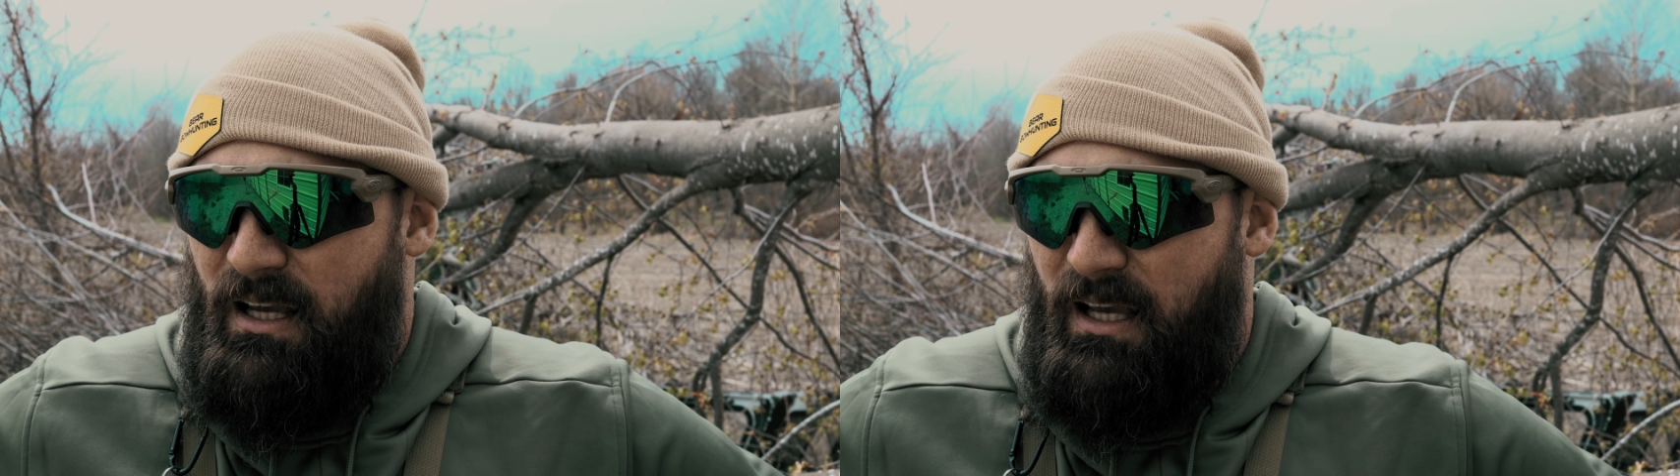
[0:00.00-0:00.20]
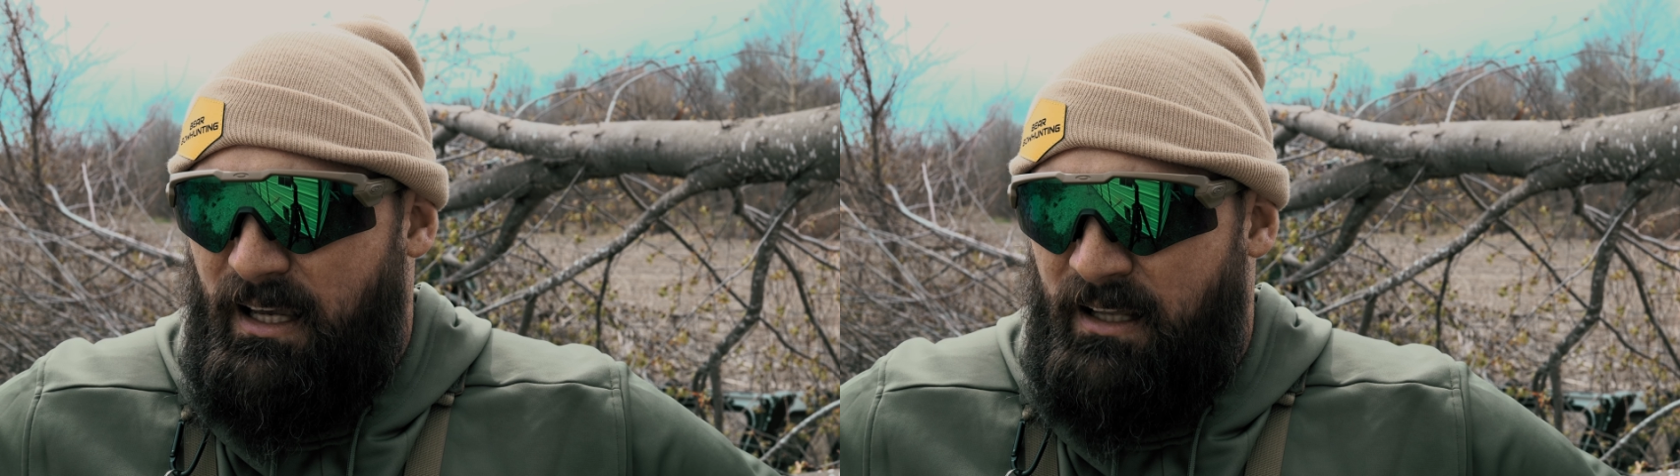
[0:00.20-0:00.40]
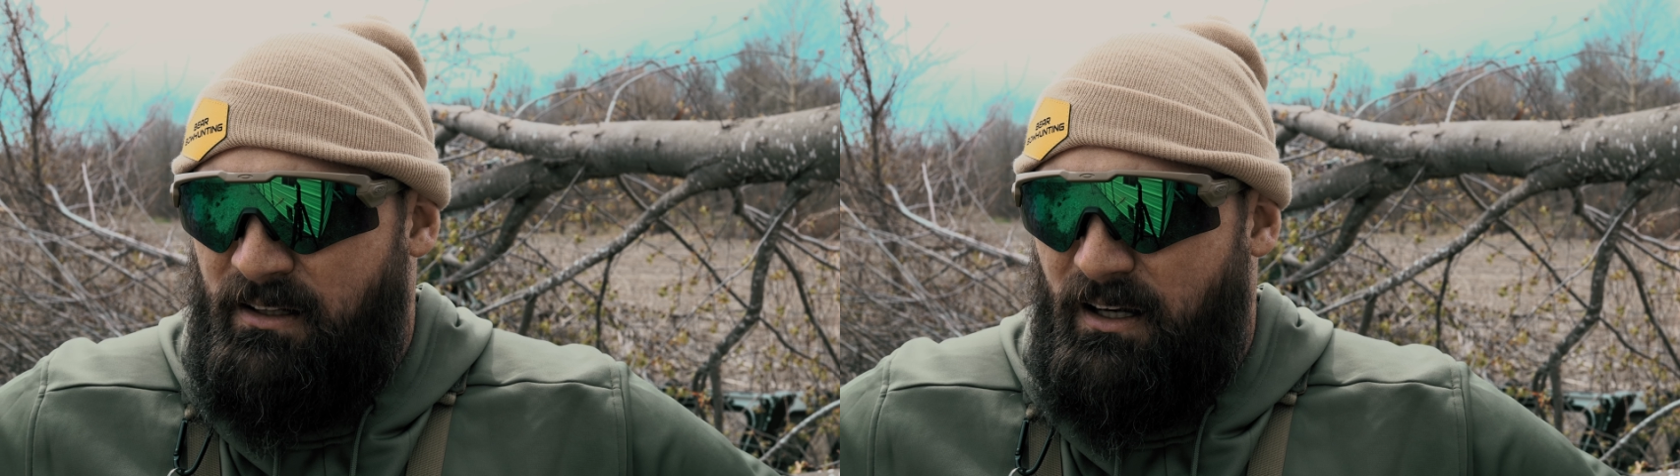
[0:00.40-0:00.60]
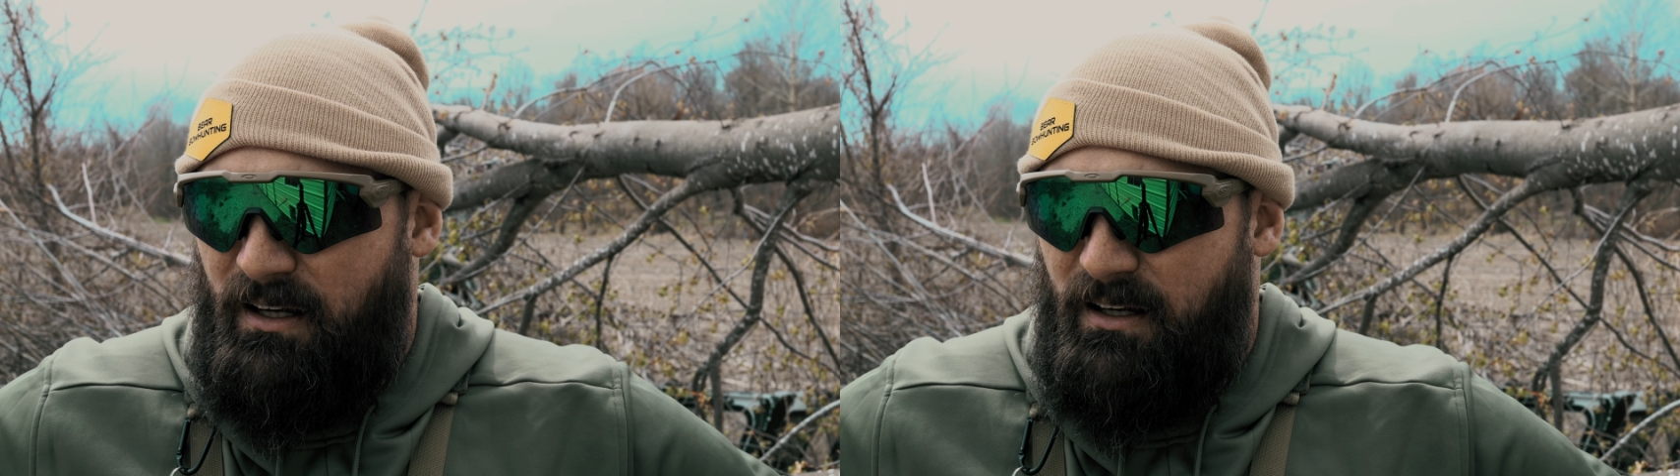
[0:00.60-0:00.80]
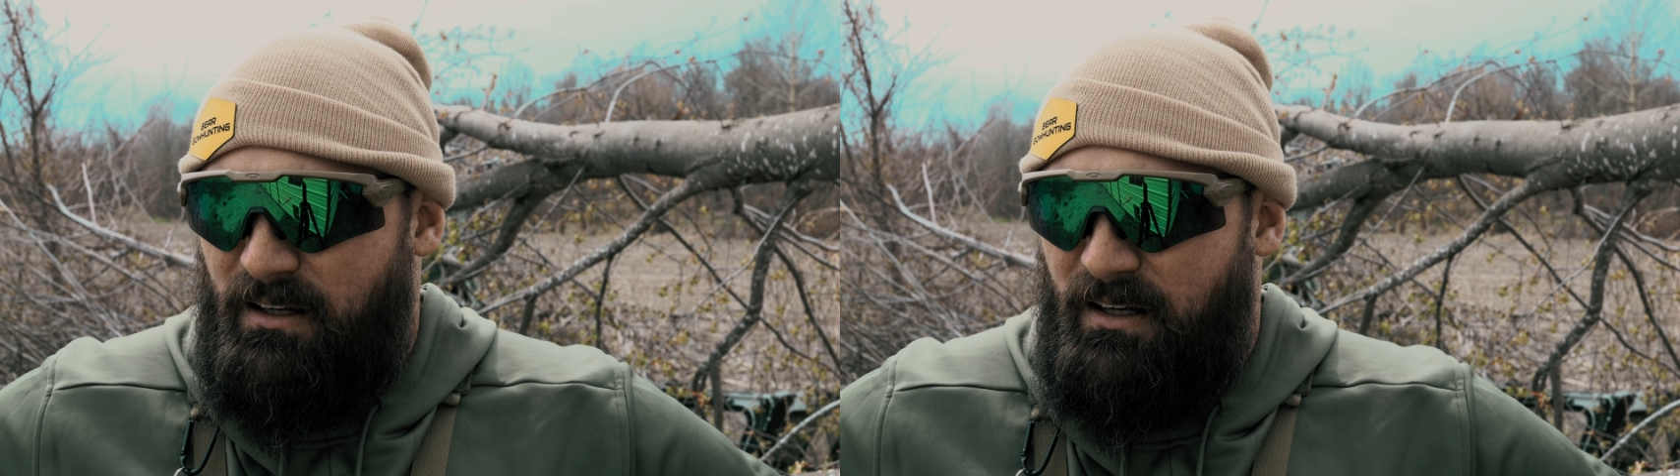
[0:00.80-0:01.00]
And
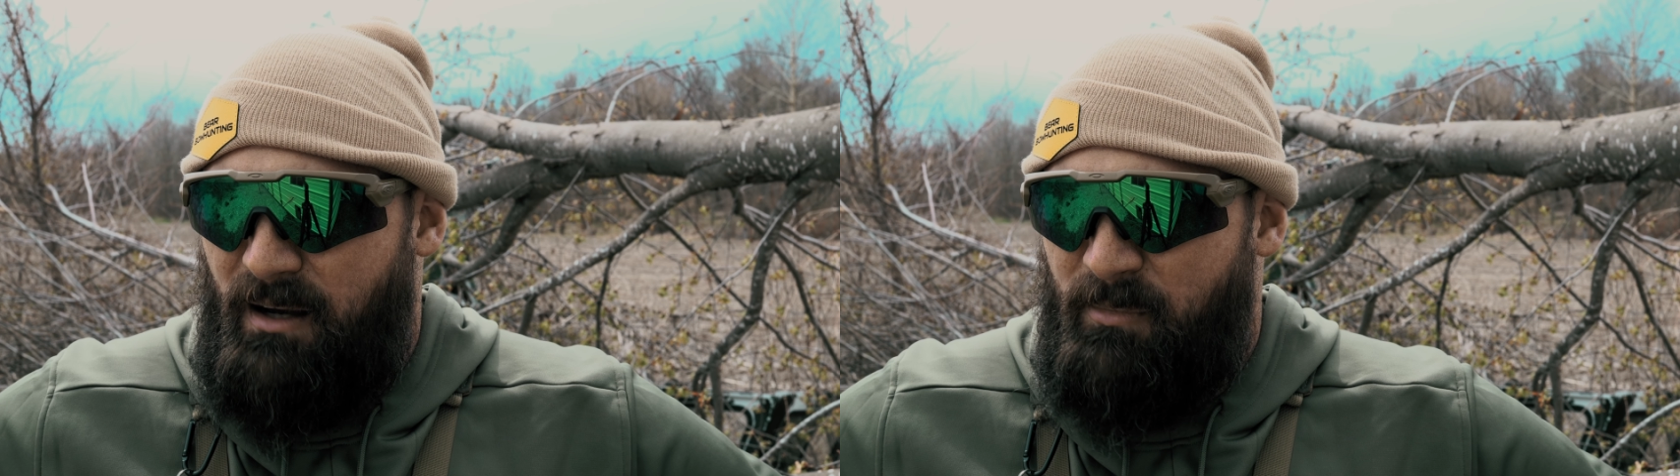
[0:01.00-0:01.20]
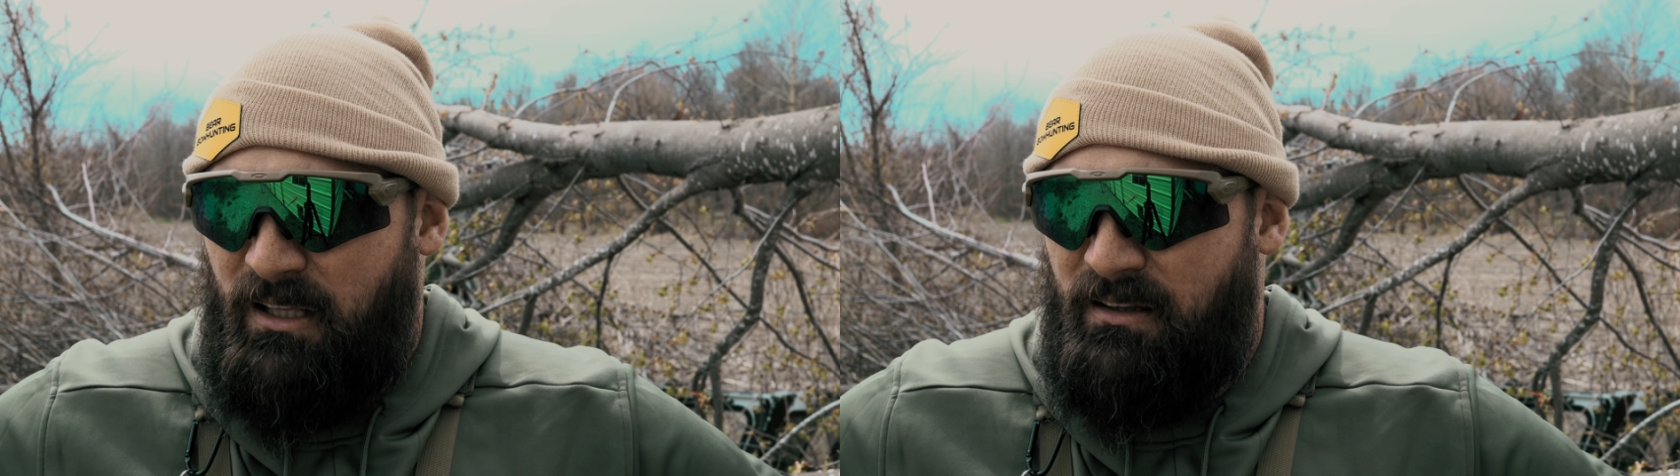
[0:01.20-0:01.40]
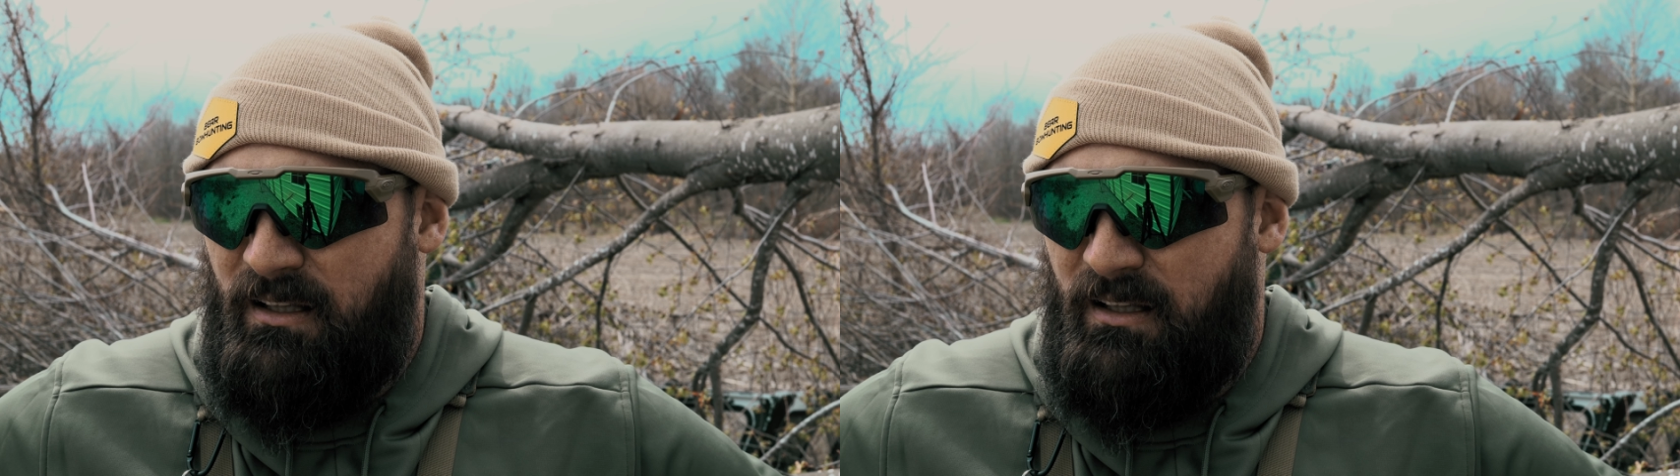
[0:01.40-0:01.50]
I mean,